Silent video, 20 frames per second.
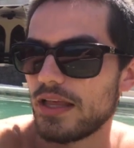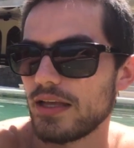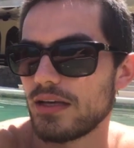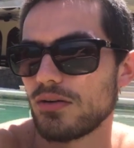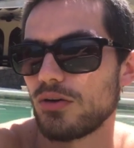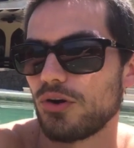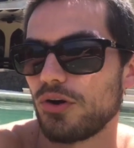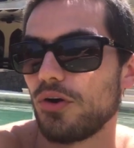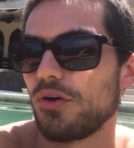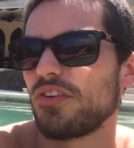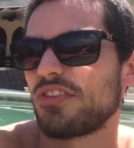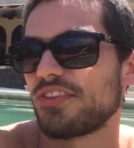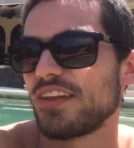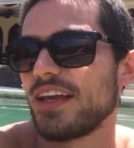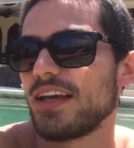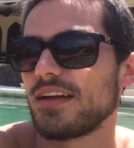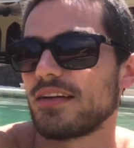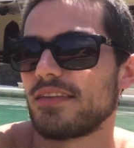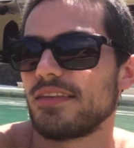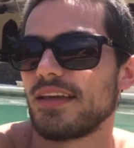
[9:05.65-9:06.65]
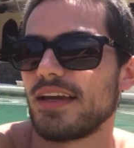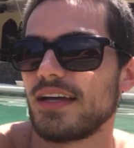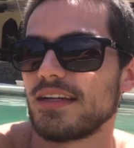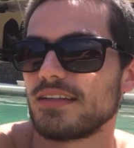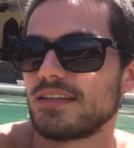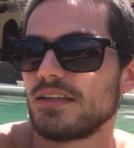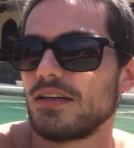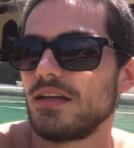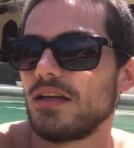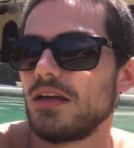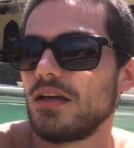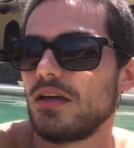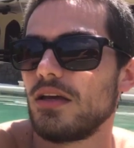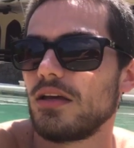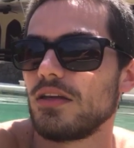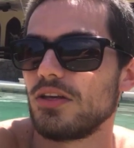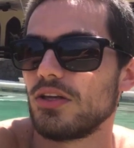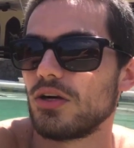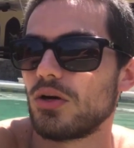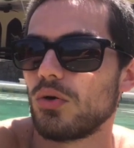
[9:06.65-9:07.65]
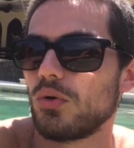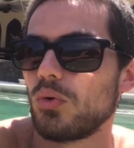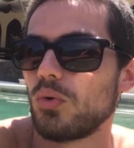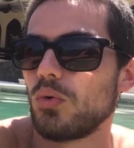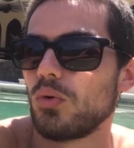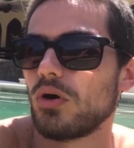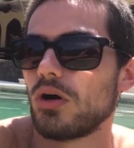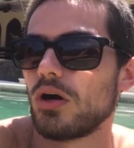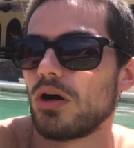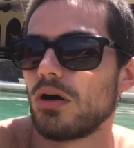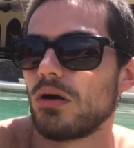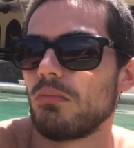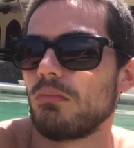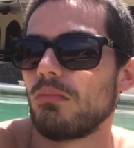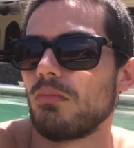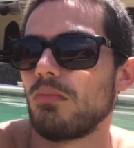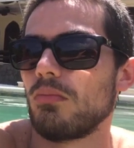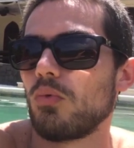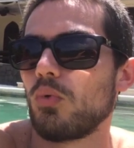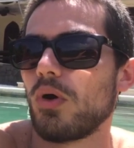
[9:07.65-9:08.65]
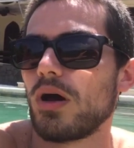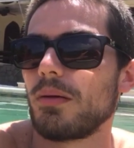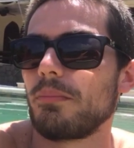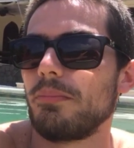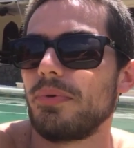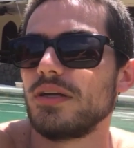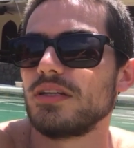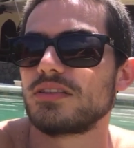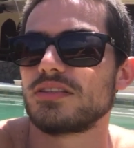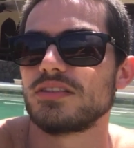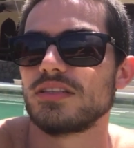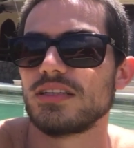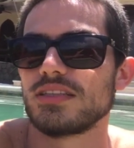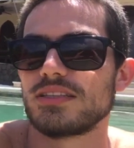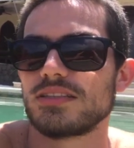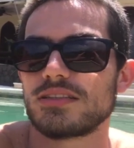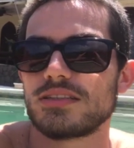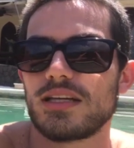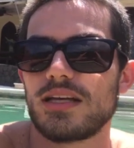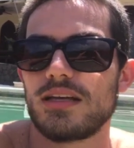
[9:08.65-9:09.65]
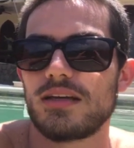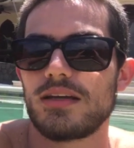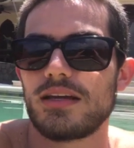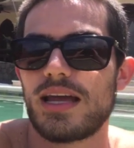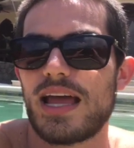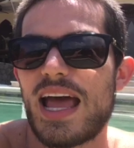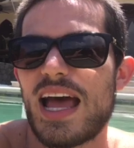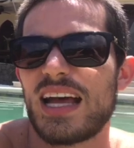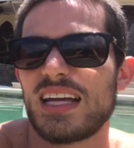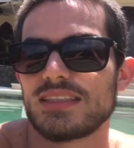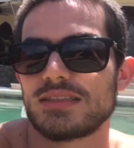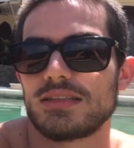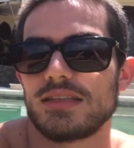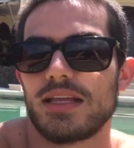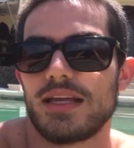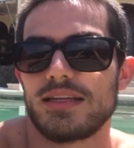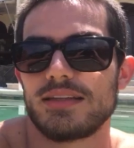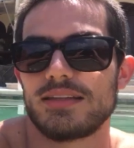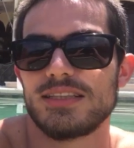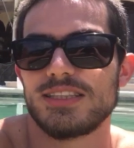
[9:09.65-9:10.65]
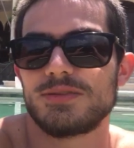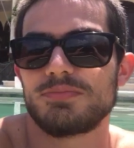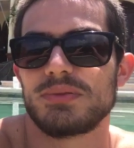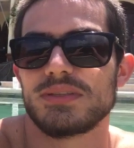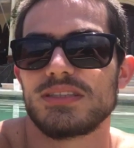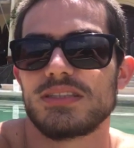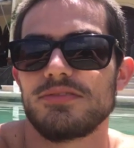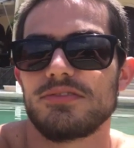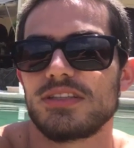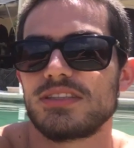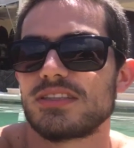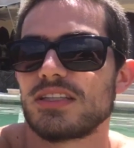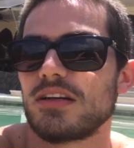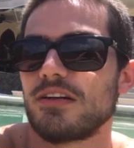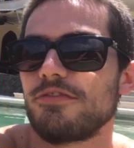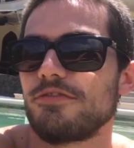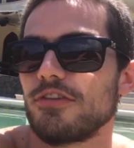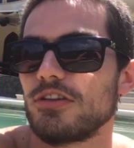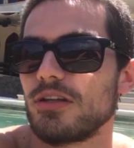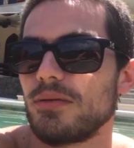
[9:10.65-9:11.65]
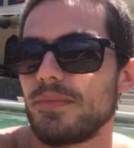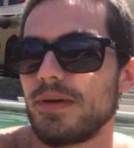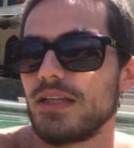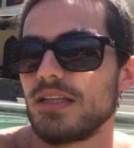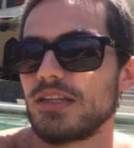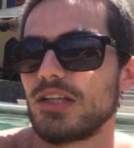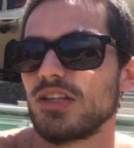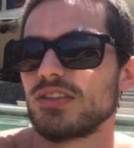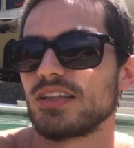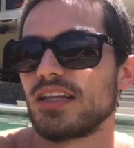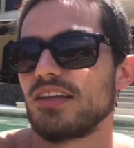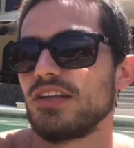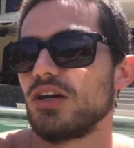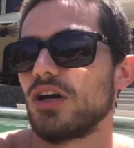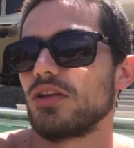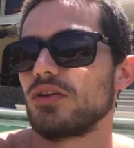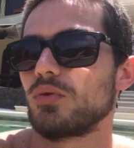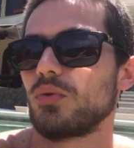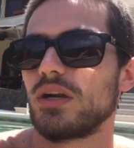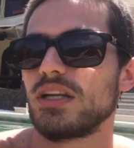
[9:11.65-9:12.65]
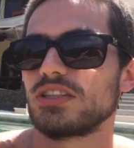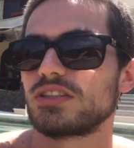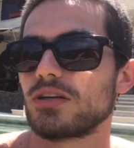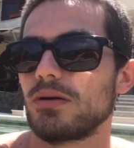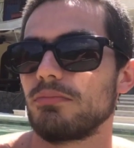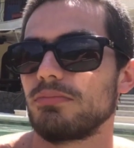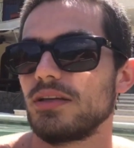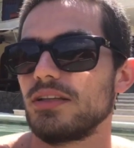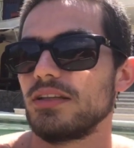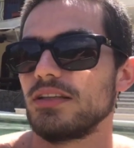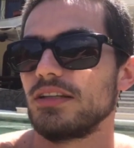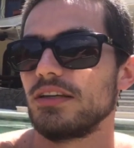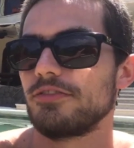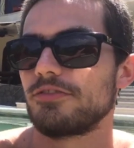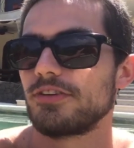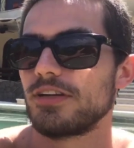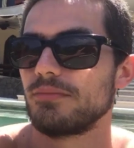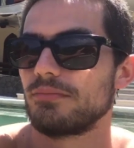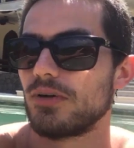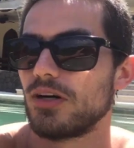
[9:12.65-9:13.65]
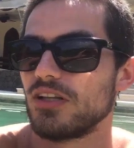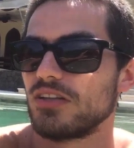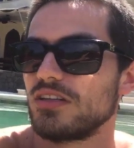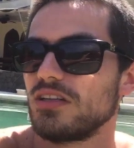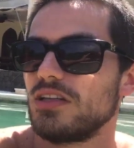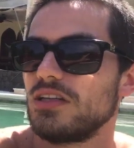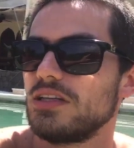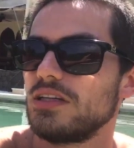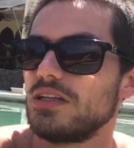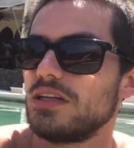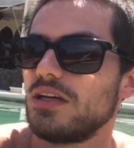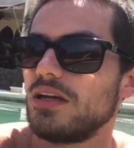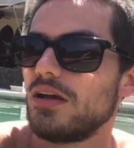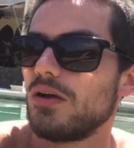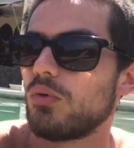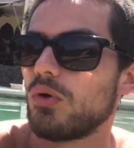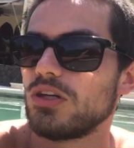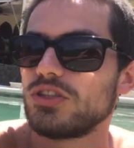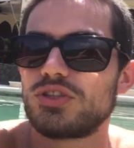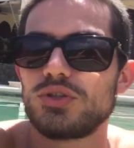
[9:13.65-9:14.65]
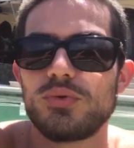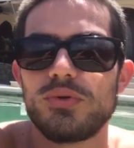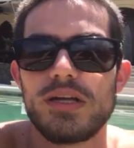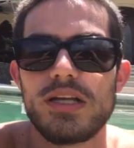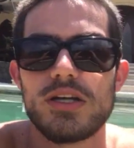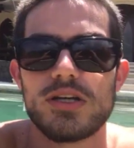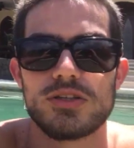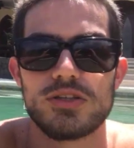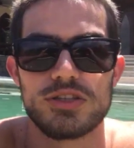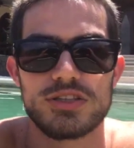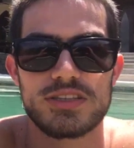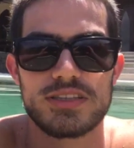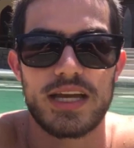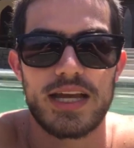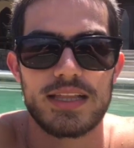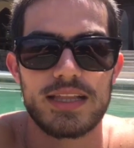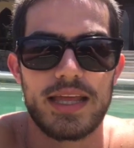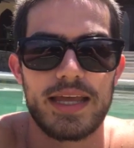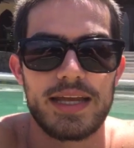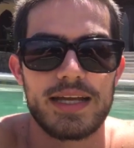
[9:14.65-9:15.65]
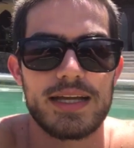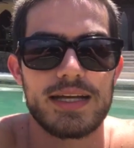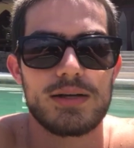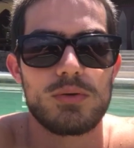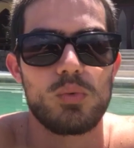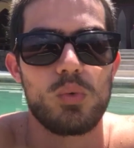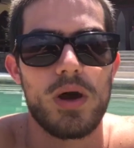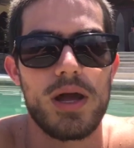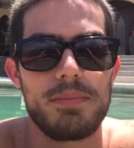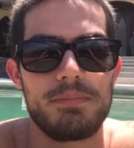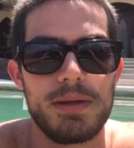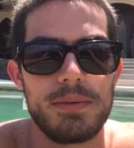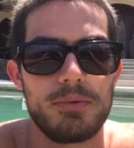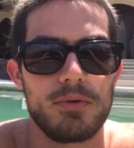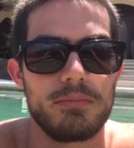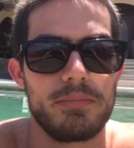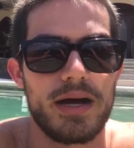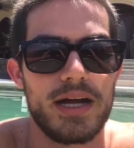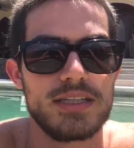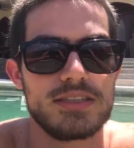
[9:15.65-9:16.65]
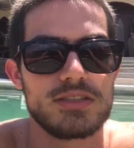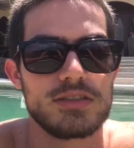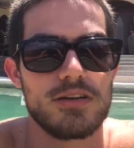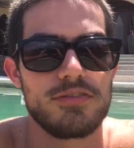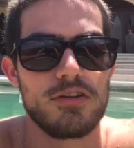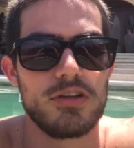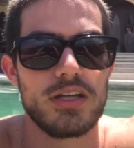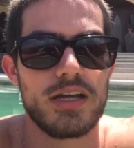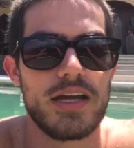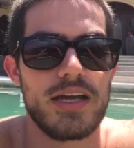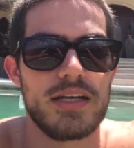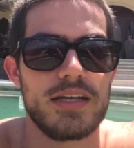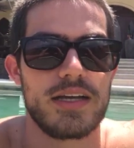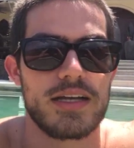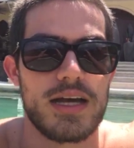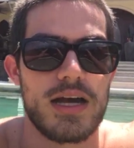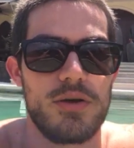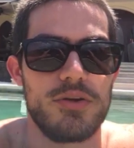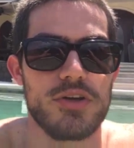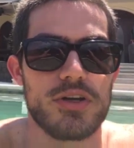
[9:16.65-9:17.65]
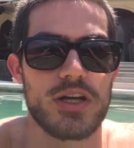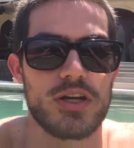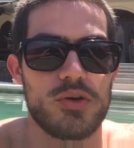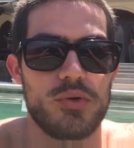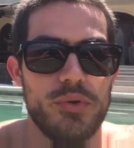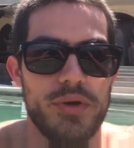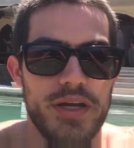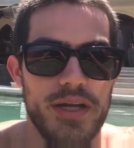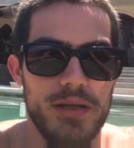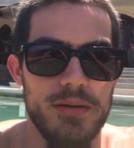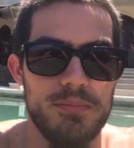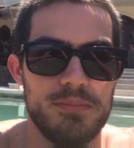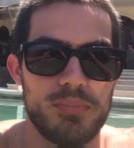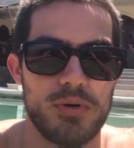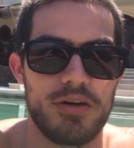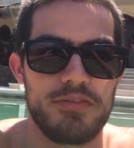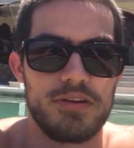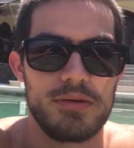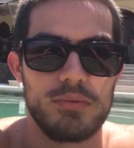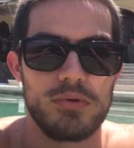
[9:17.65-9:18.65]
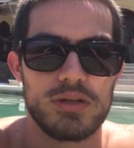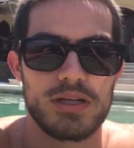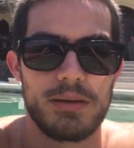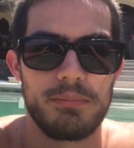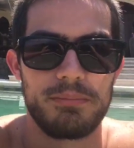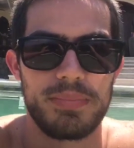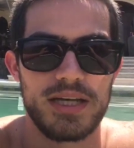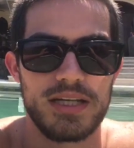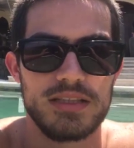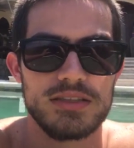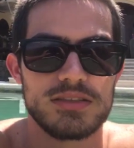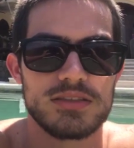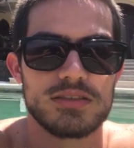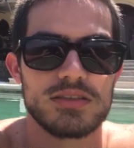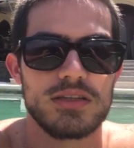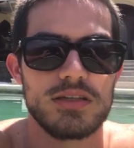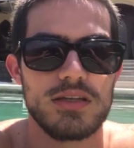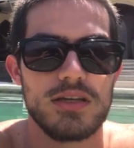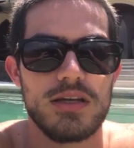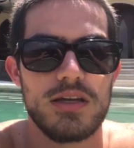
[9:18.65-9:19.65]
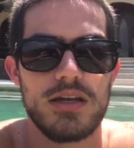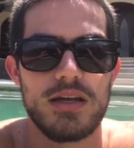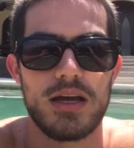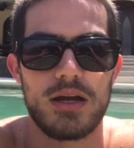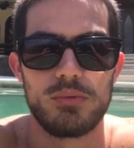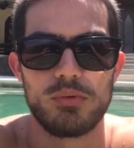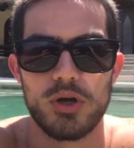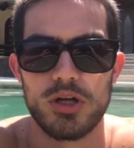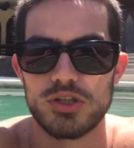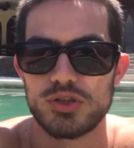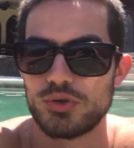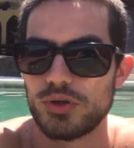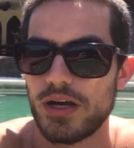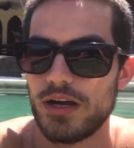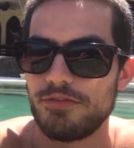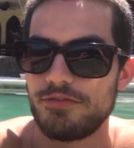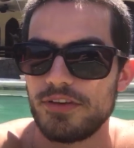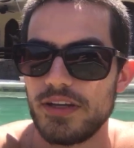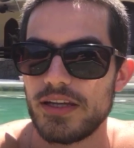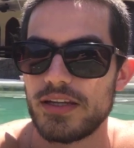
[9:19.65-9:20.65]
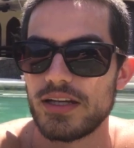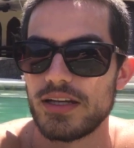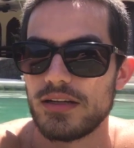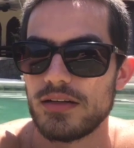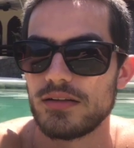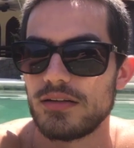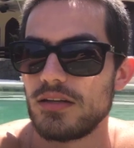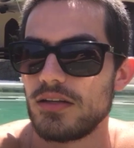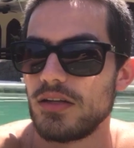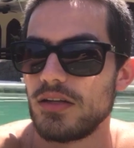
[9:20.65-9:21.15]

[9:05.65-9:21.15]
or think that, one business has like this specific set of fundamentals and the other one is completely different. But once you really understand like why people buy stuff online and how you can create profitable campaigns and run traffic and